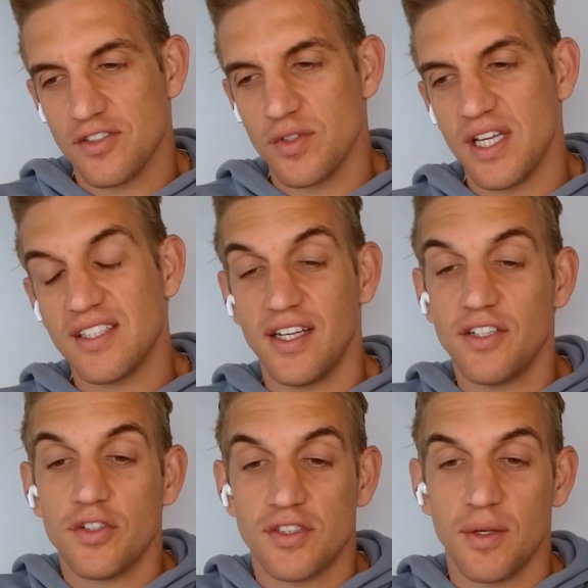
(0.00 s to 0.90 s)
So that's an
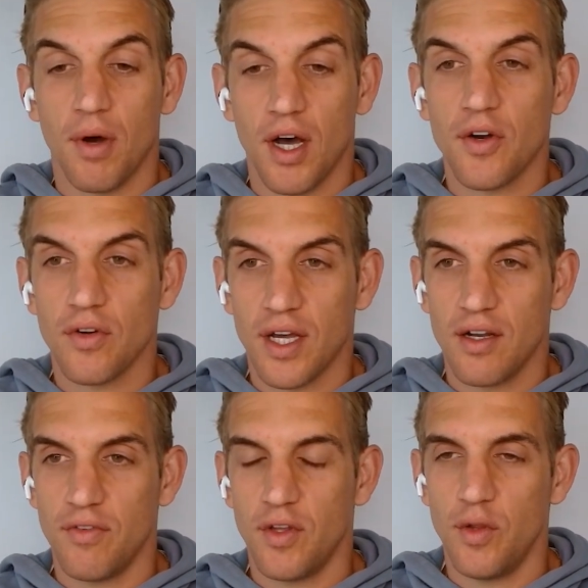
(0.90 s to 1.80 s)
interesting model. Kind
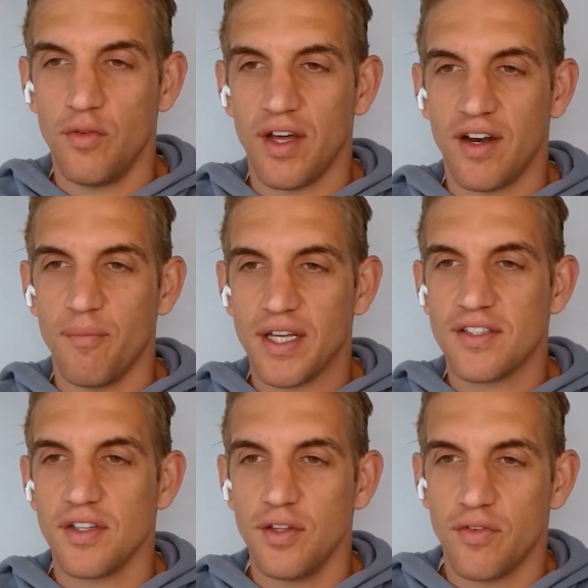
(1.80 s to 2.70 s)
of, you've kind of
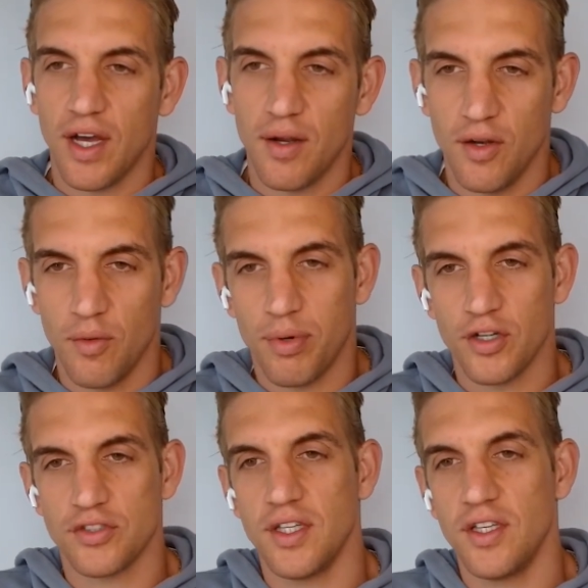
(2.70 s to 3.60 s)
mixed it. You've got,
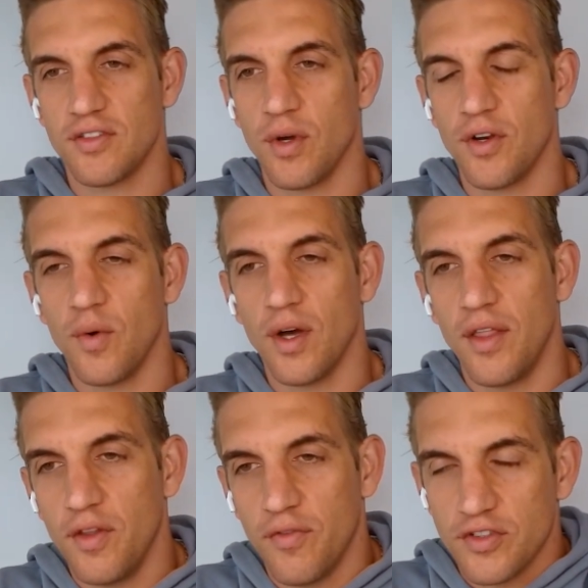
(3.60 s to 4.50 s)
partially it's a one-to-one, and
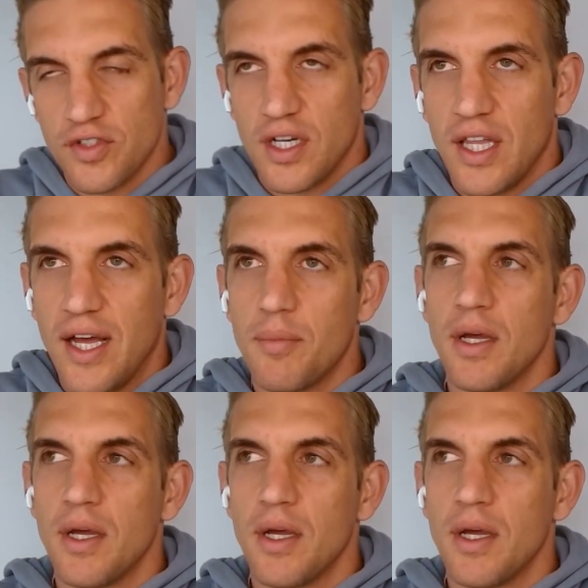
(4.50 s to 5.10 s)
then you've also got a lab.